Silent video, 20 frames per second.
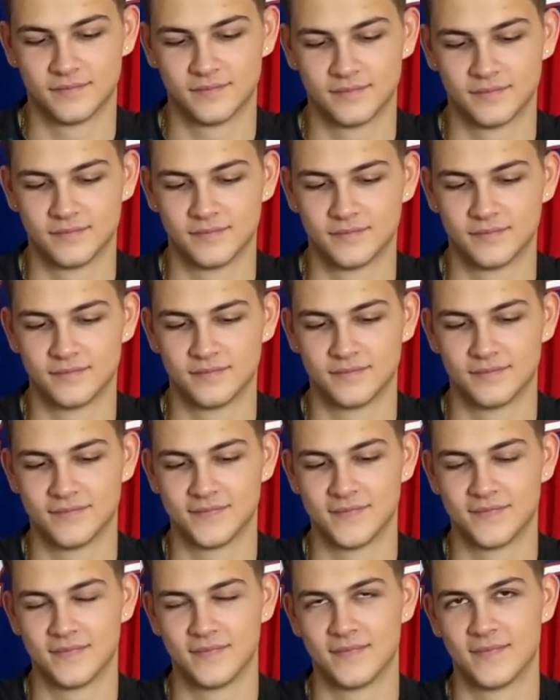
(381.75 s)

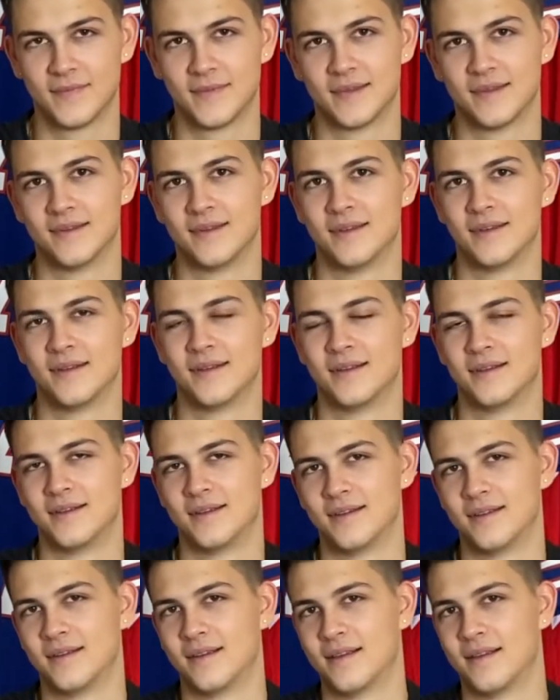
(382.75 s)

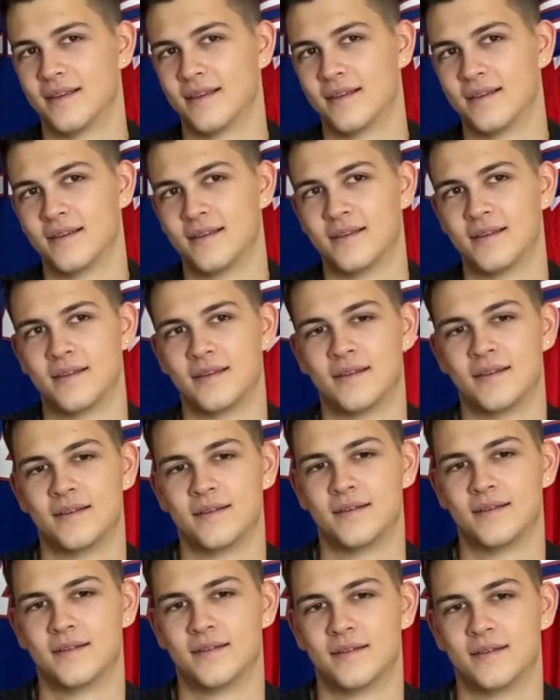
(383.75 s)

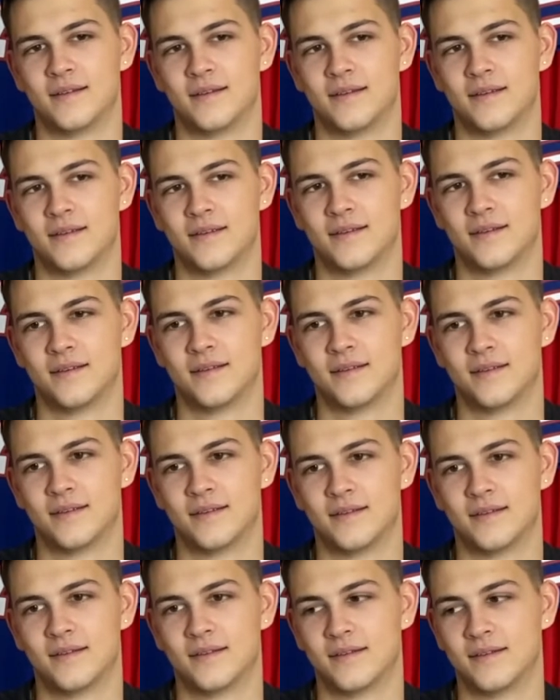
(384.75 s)

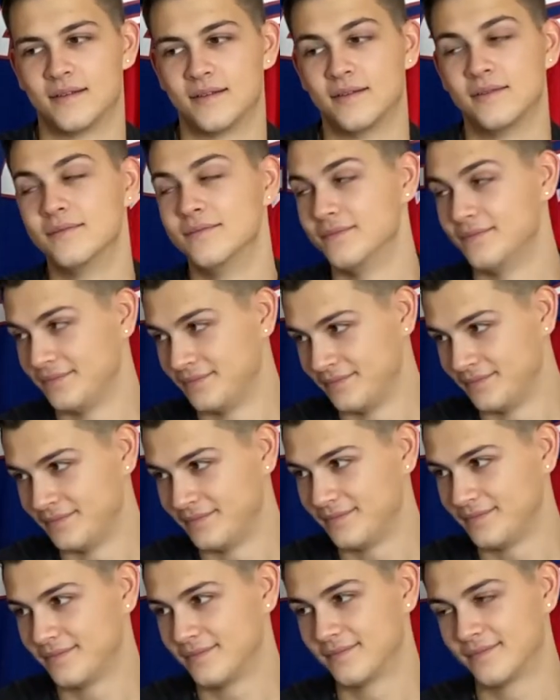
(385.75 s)

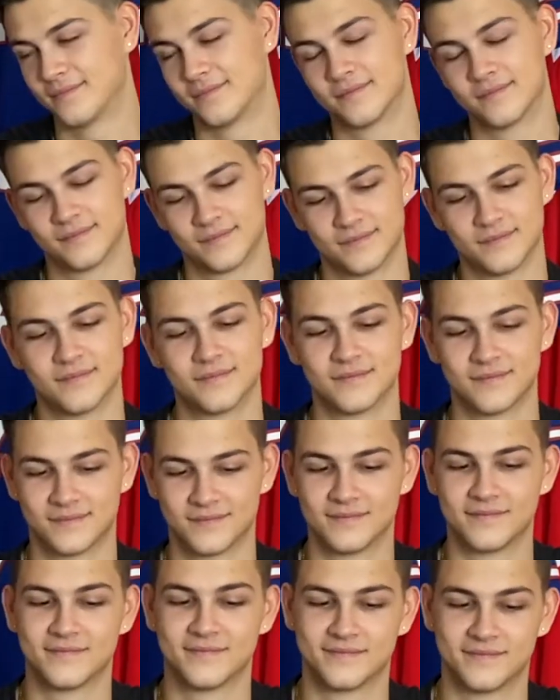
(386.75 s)

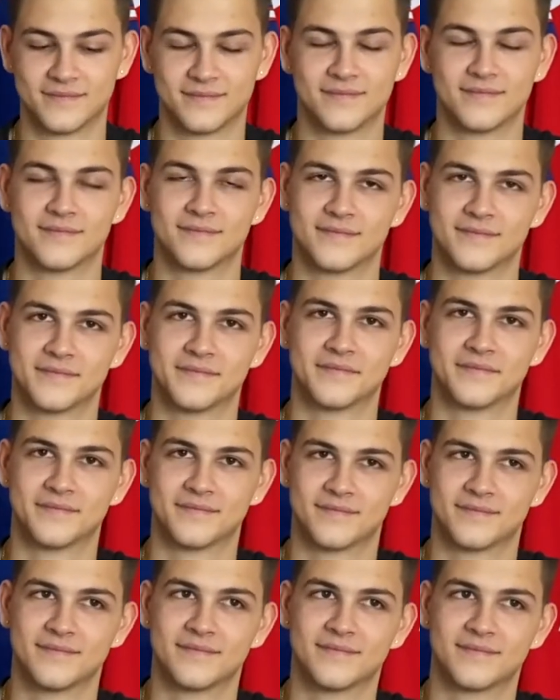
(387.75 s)

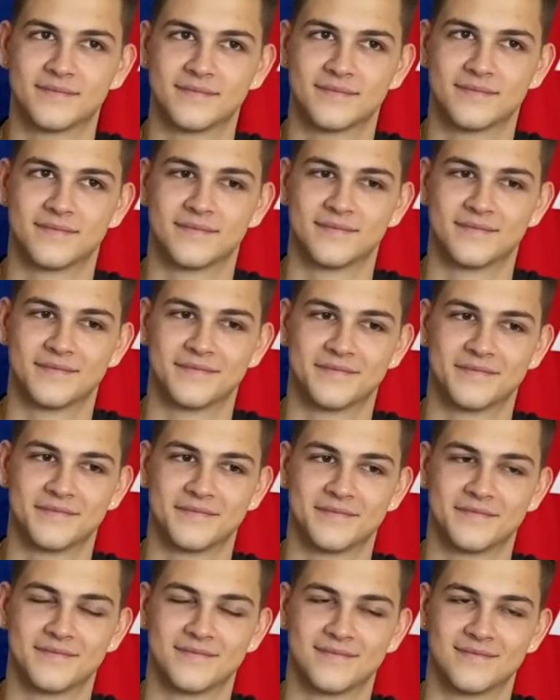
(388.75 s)
No words are spoken by the person on screen.